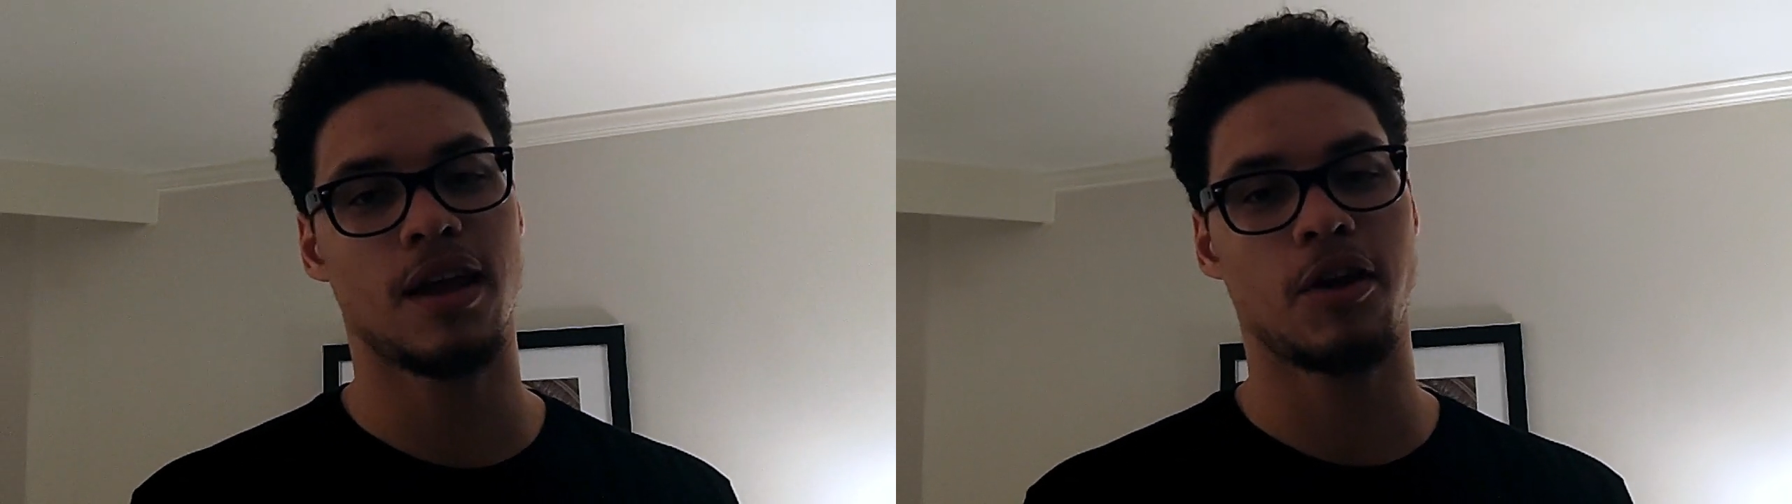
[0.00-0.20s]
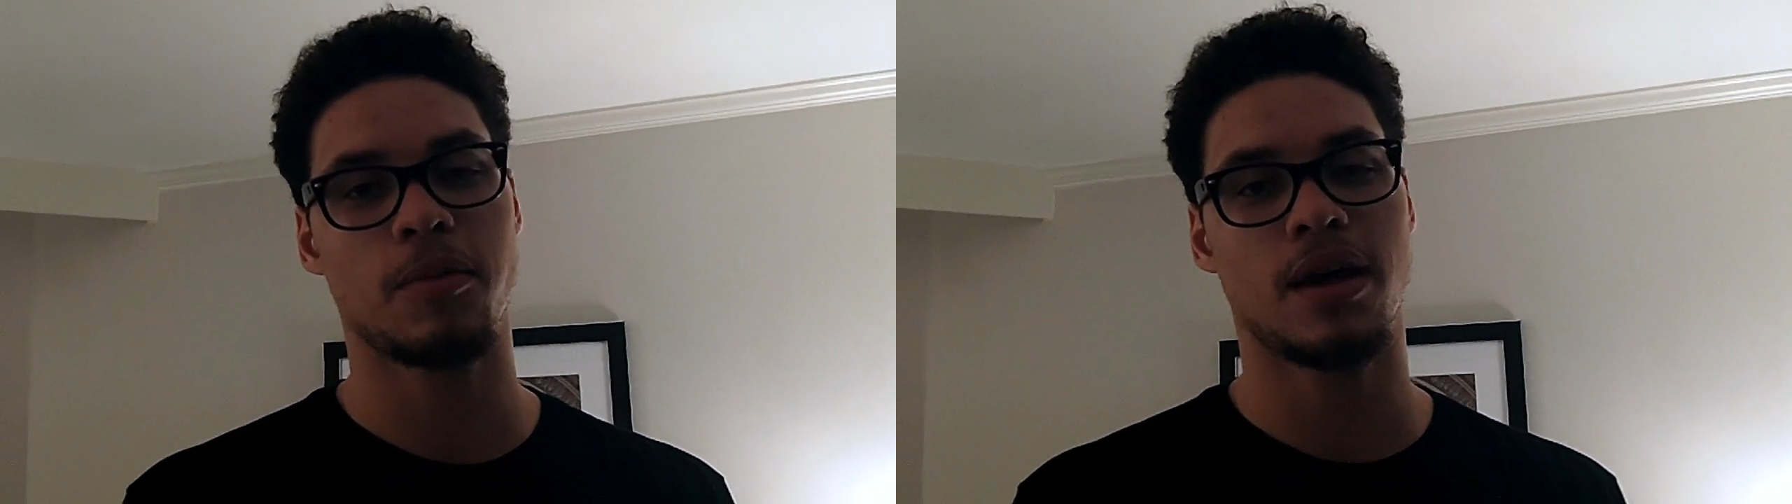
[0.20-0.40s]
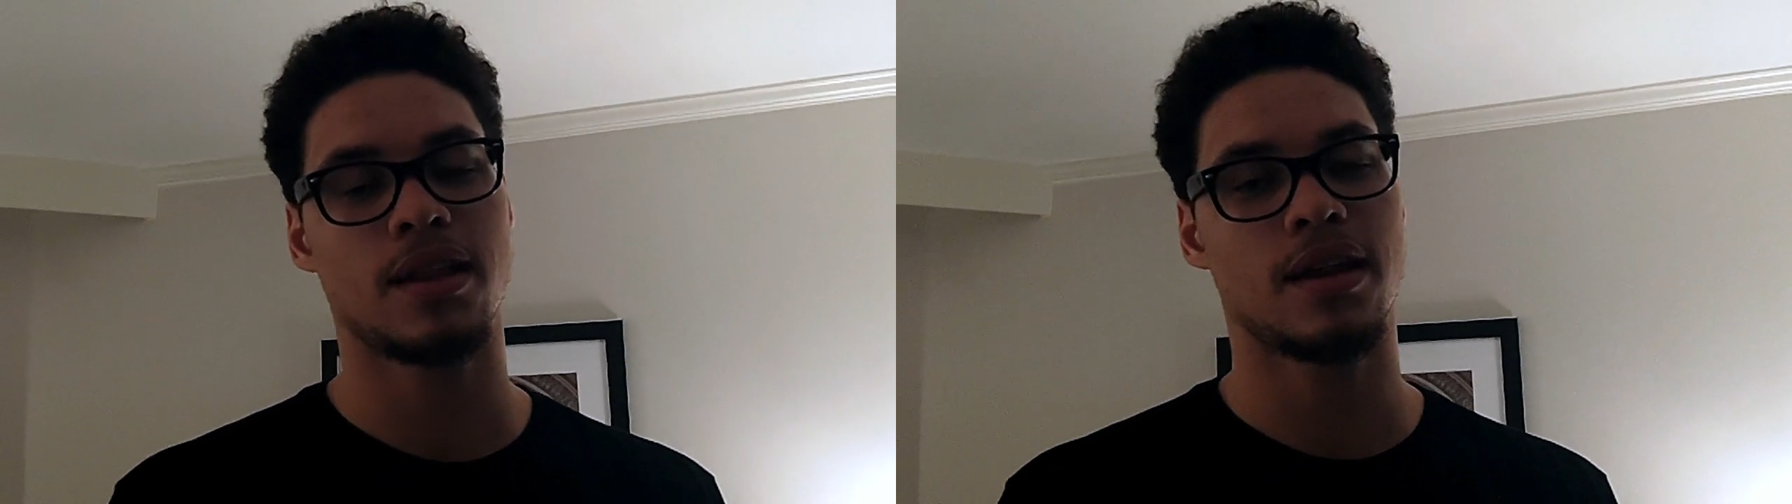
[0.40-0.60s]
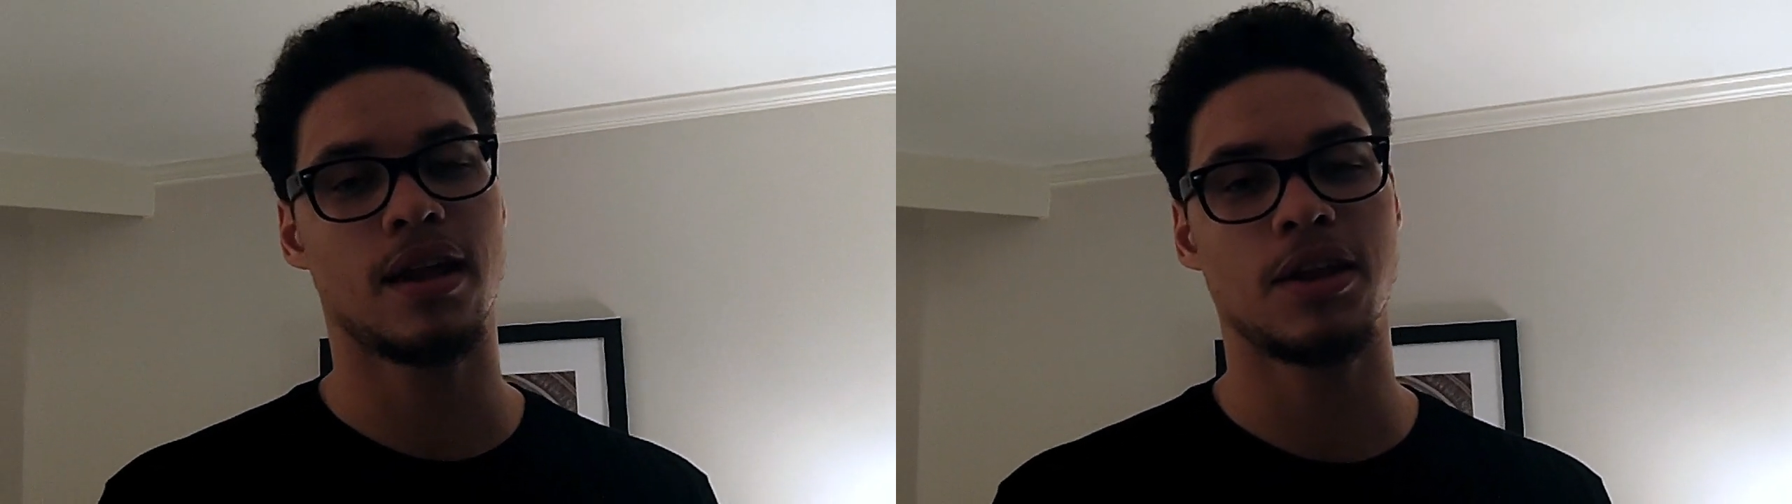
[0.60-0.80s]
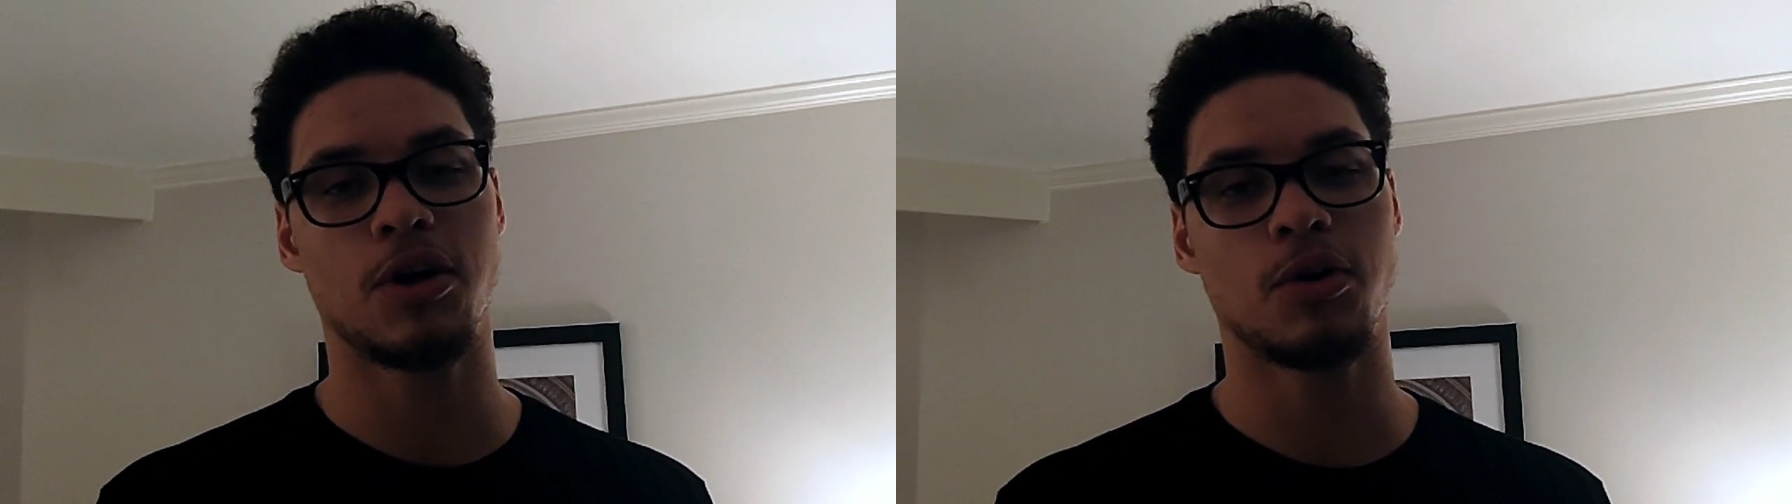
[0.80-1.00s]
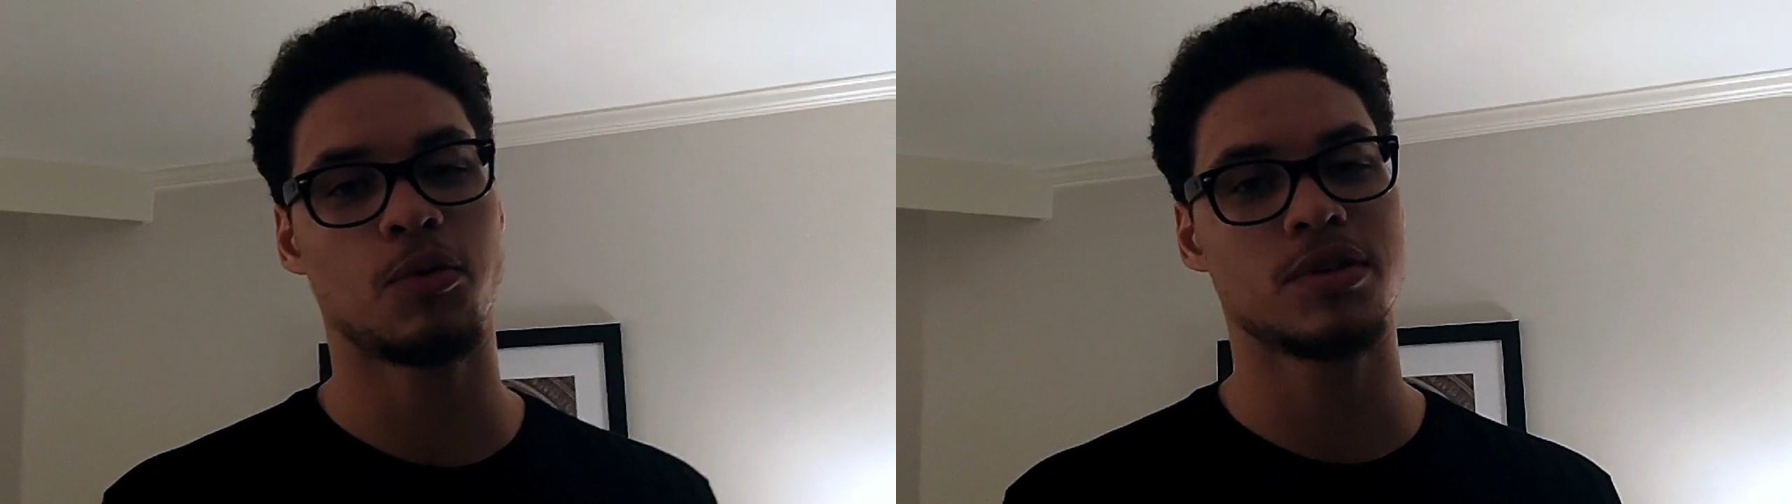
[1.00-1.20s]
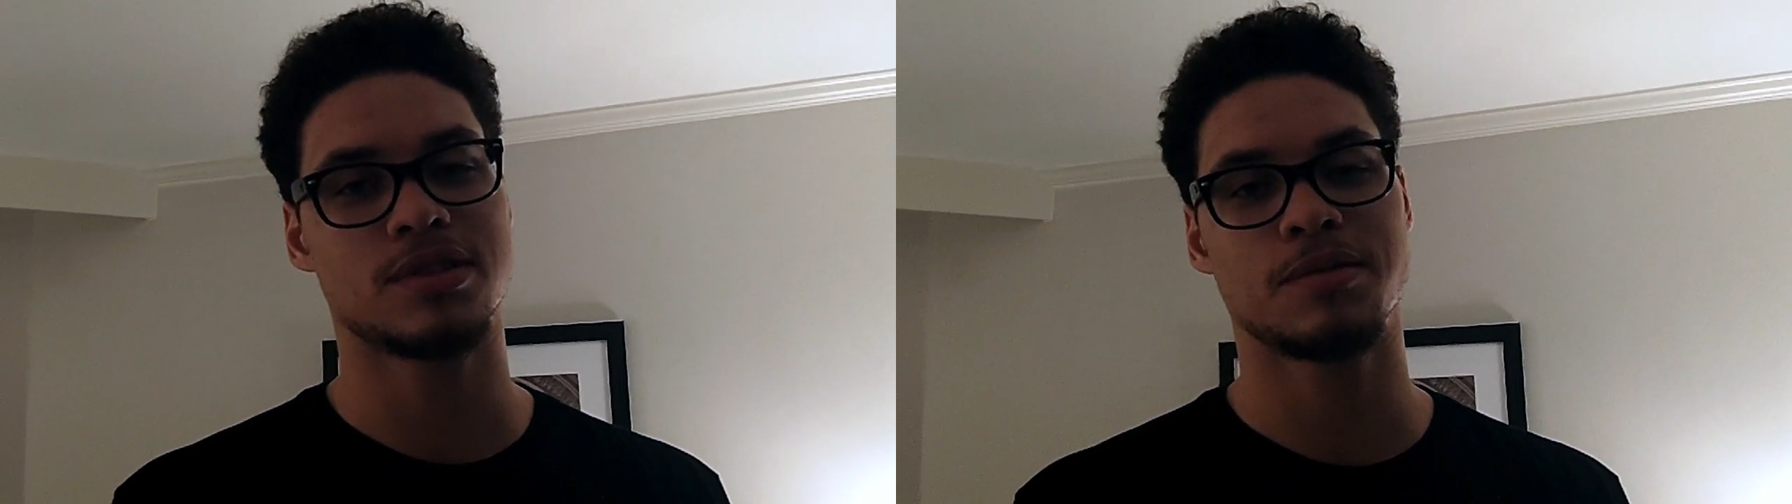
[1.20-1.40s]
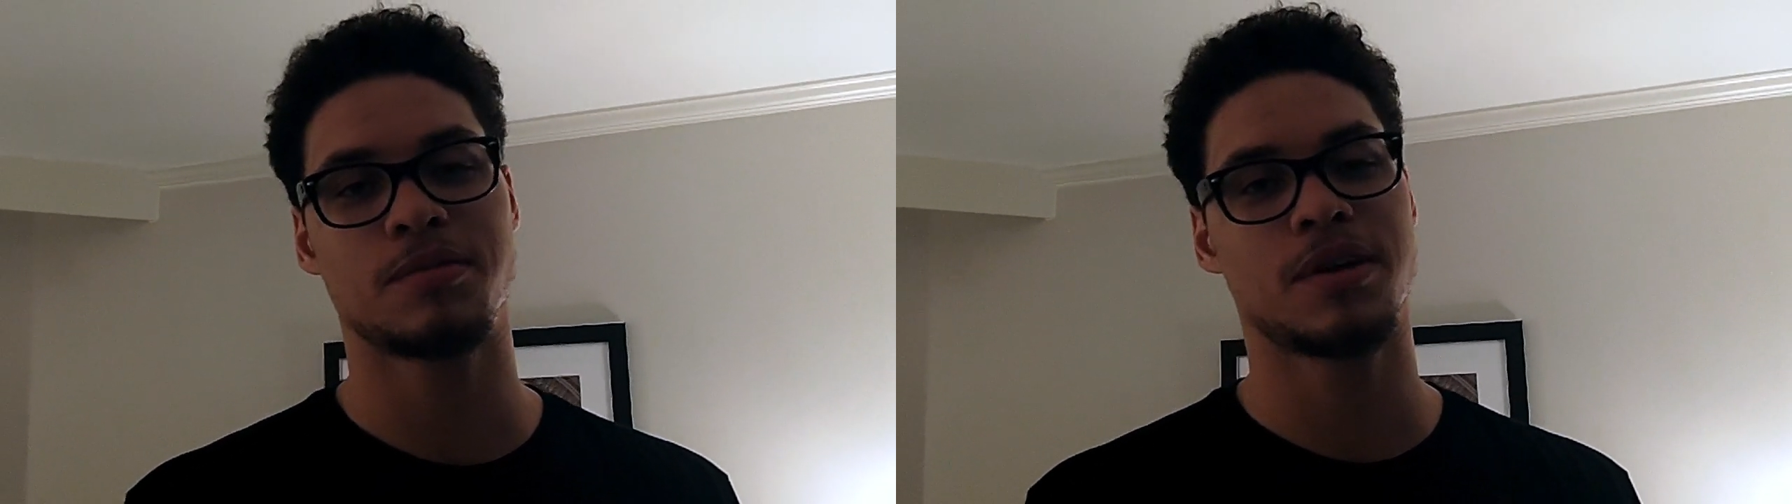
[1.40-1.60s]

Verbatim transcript: everybody that I know wants to